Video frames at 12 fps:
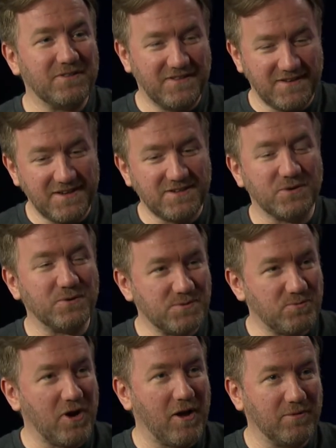The mm-hmm. issue was
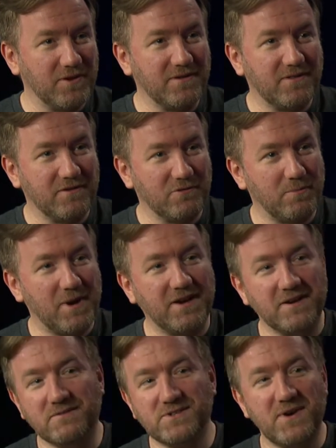probably the
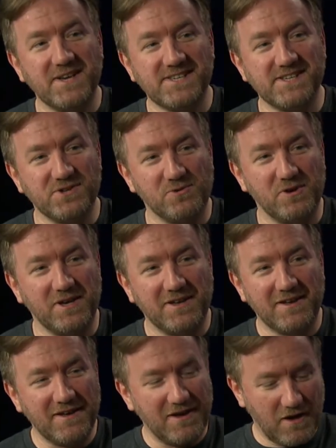repetitive stress injury
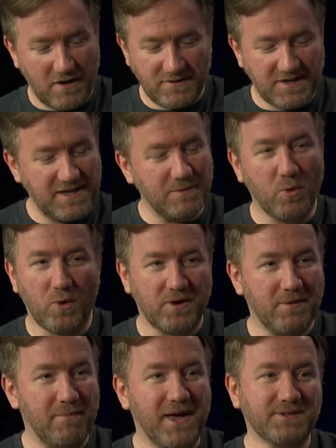of a keyboard
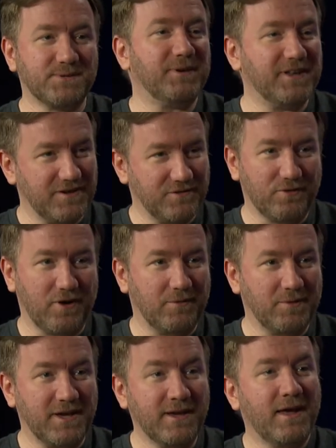and a mouse being in front of
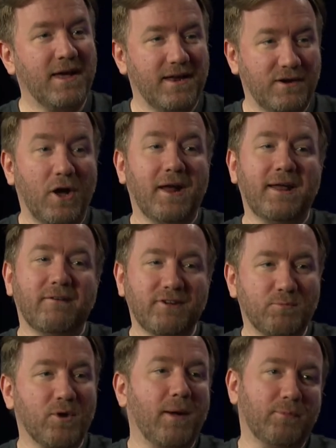me and not having
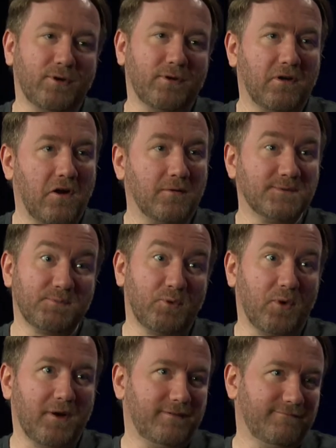proper arm
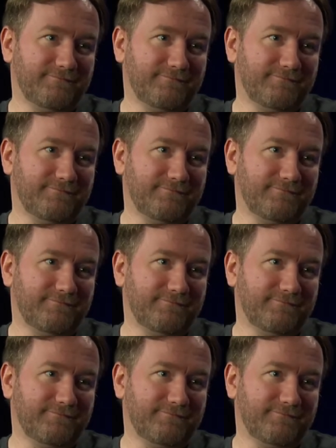support.